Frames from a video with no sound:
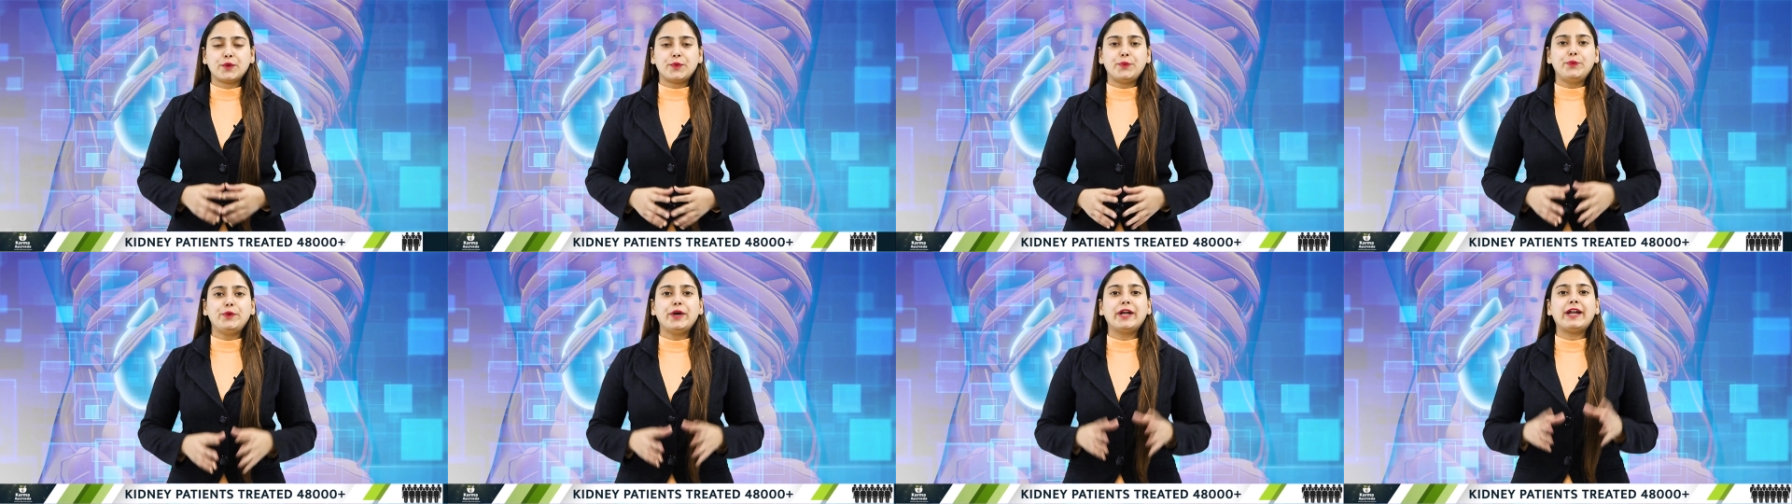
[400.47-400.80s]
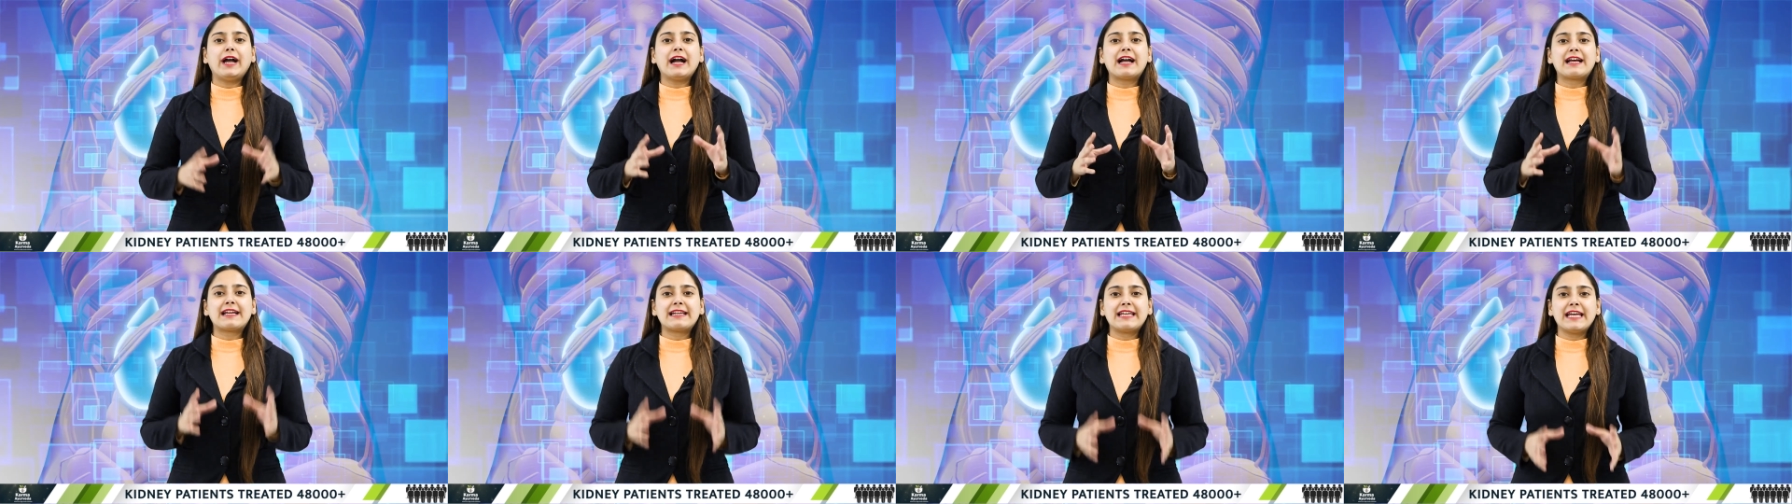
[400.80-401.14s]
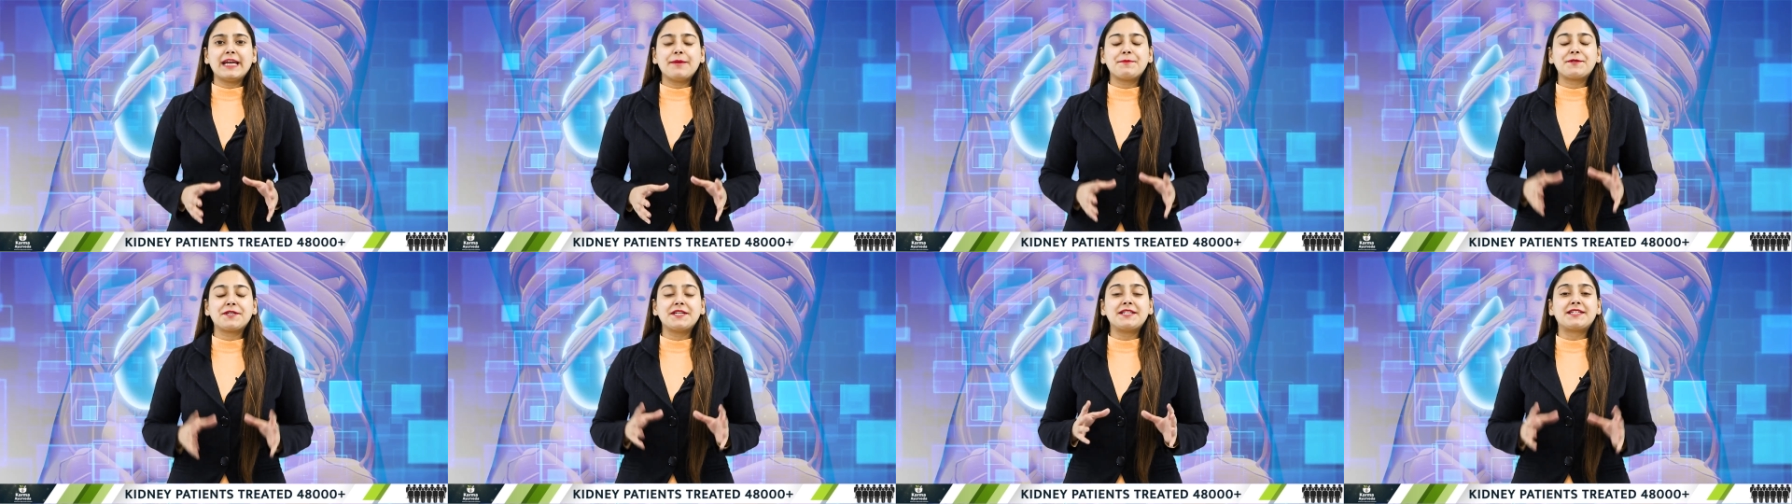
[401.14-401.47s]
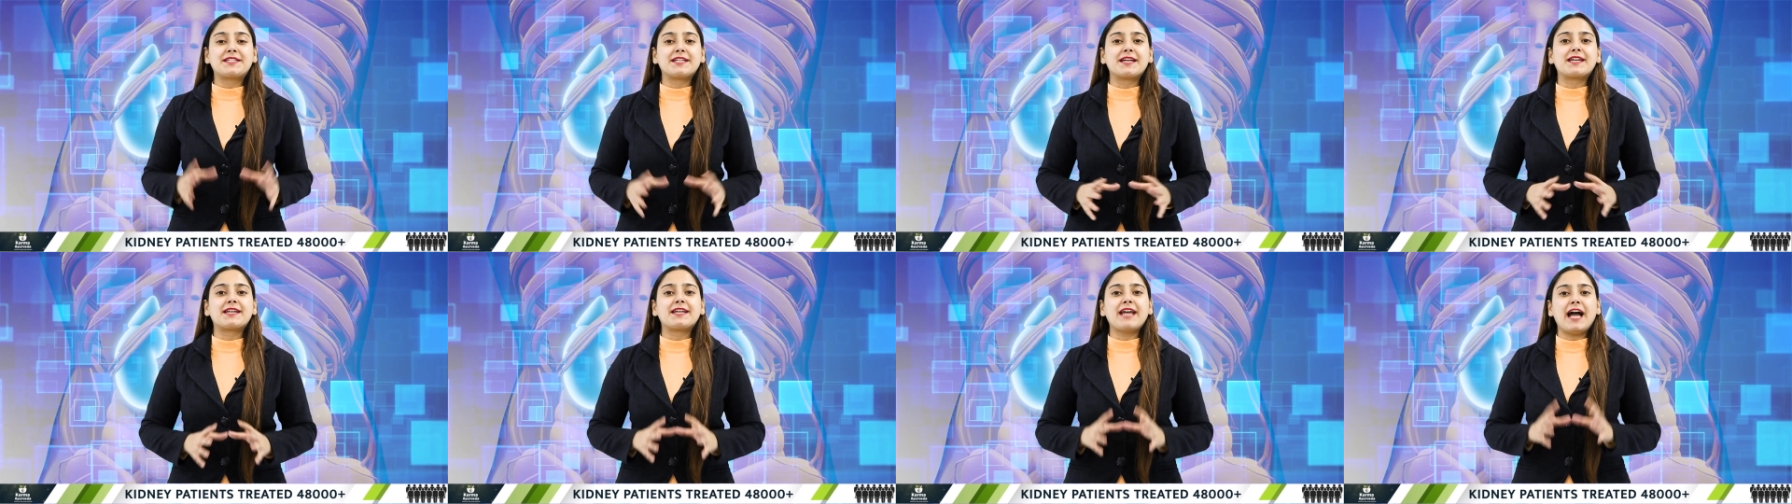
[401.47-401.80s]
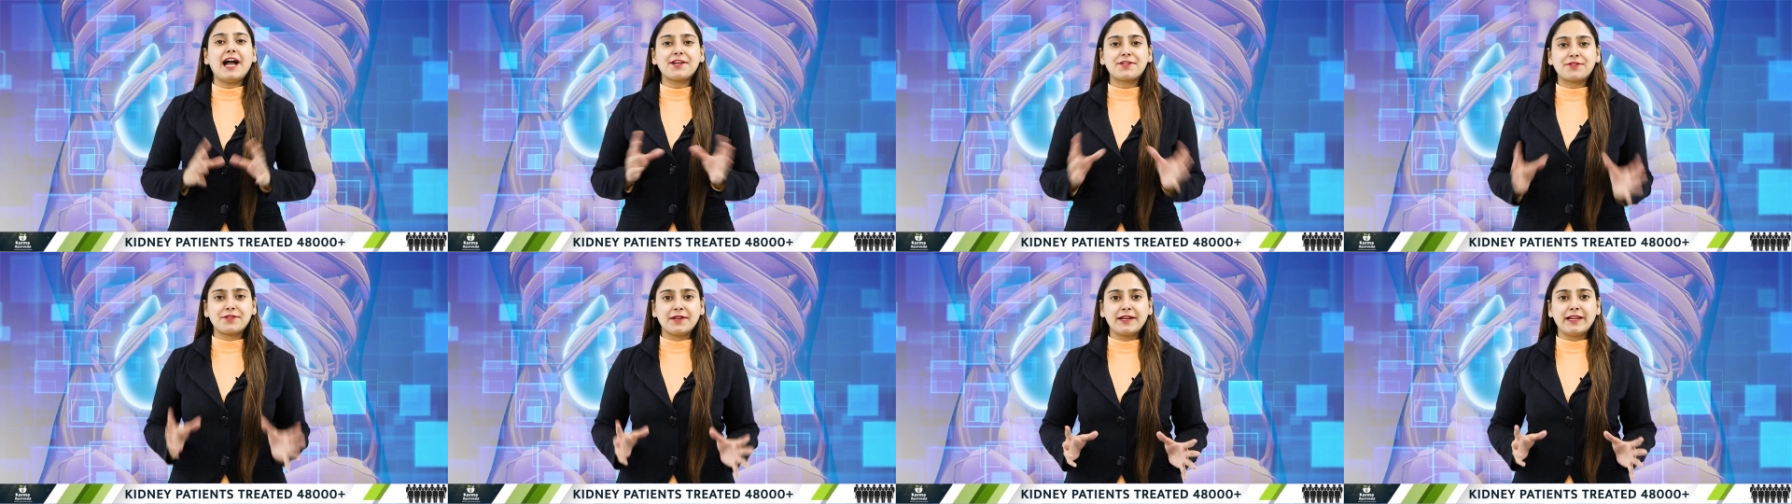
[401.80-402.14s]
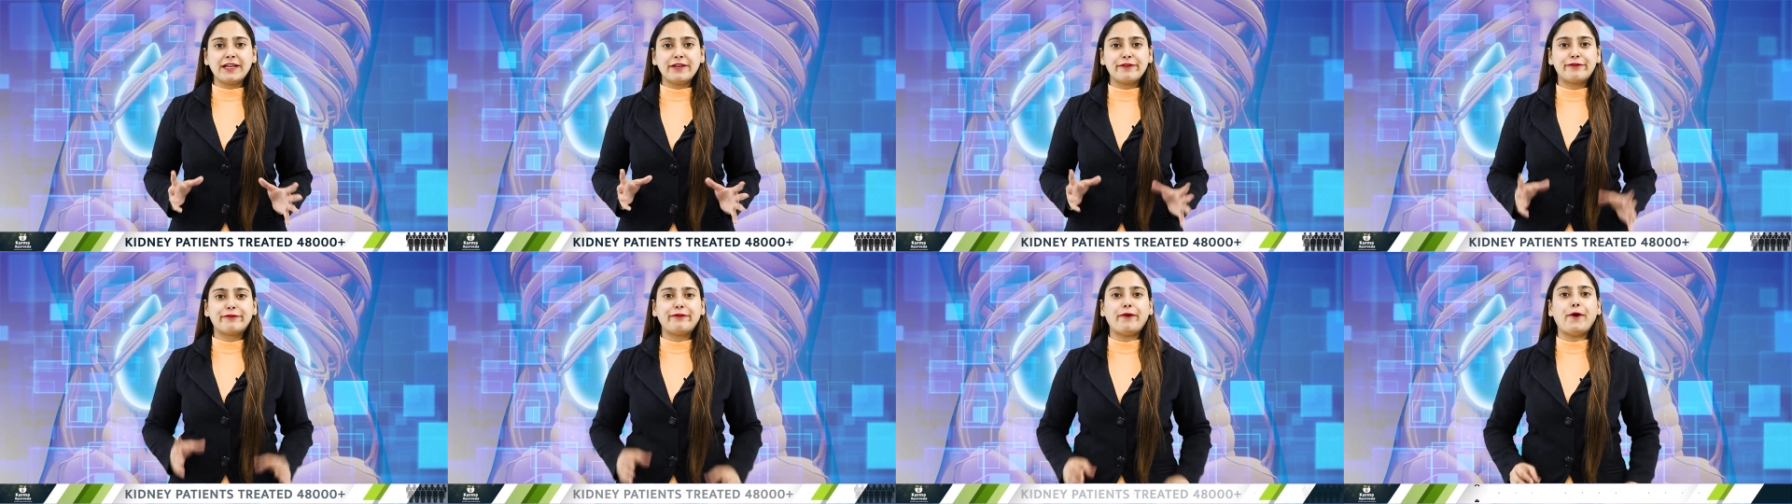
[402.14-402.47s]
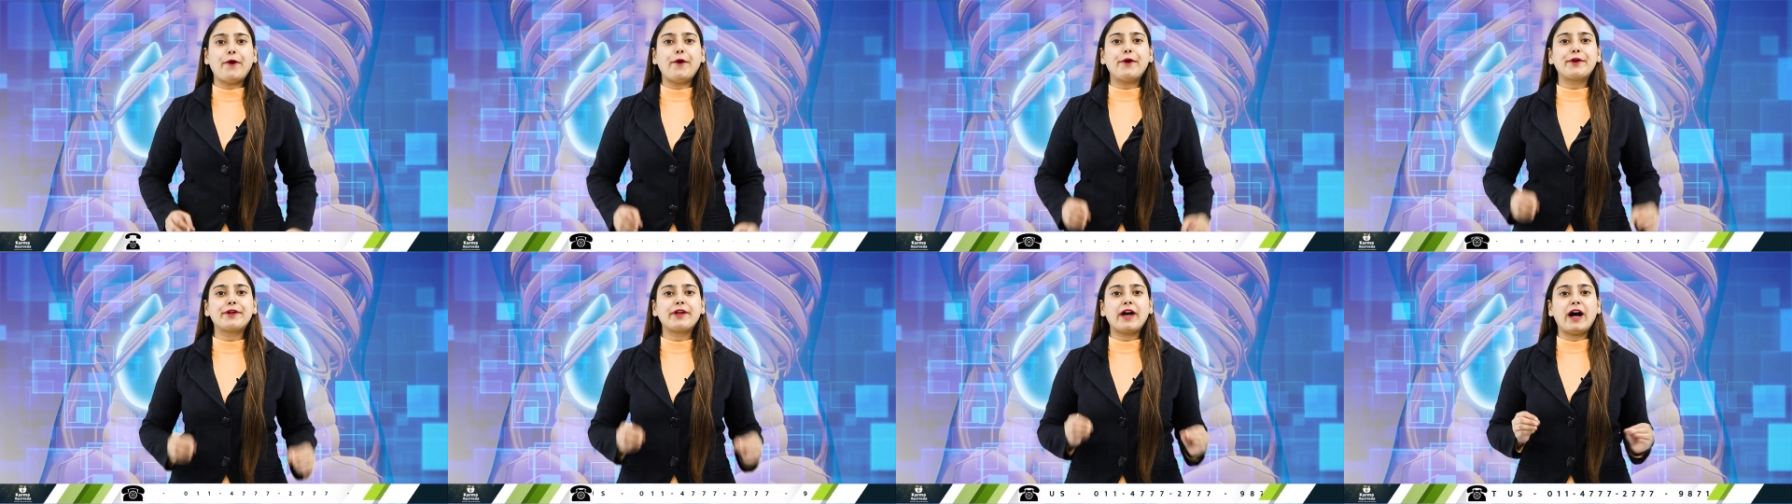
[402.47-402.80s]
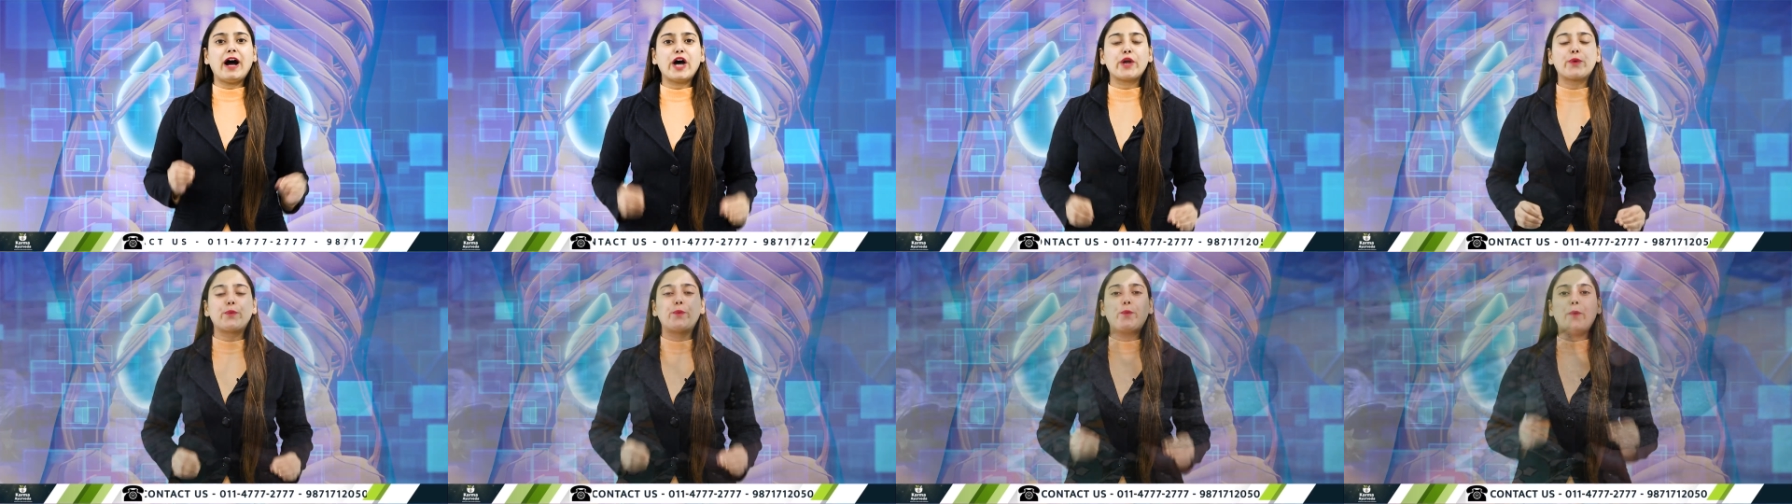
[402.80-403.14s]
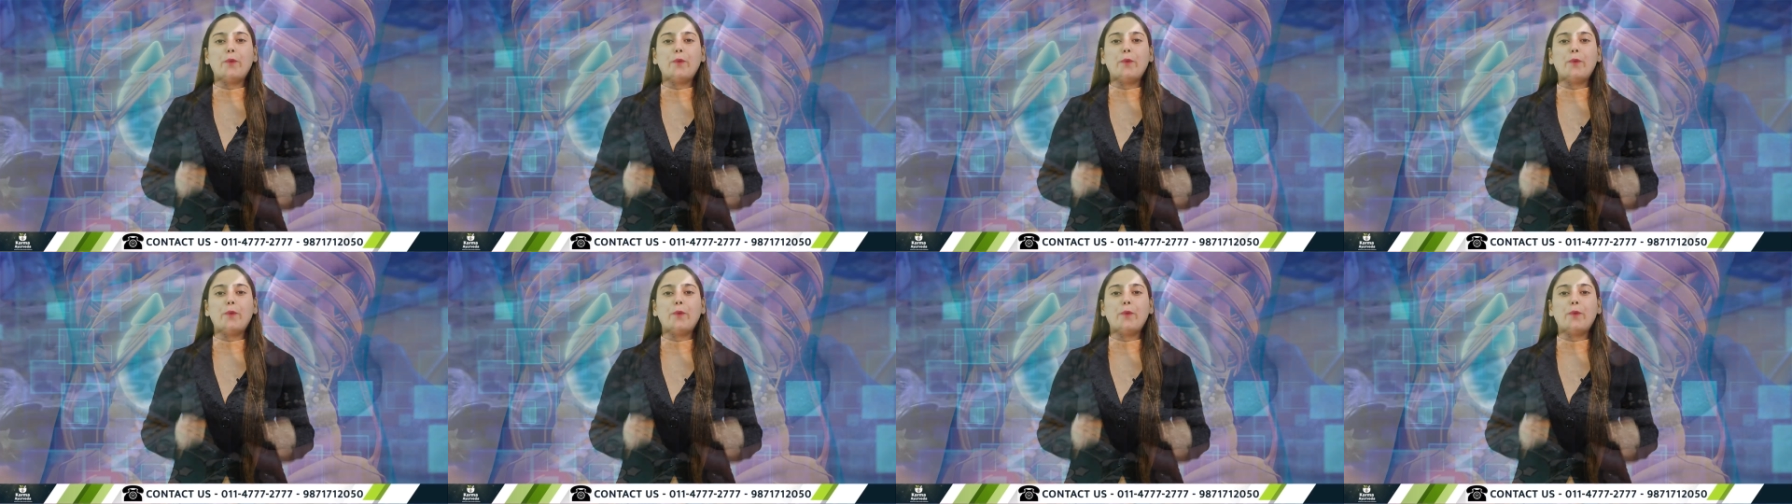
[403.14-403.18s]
We are acclaimed internationally for our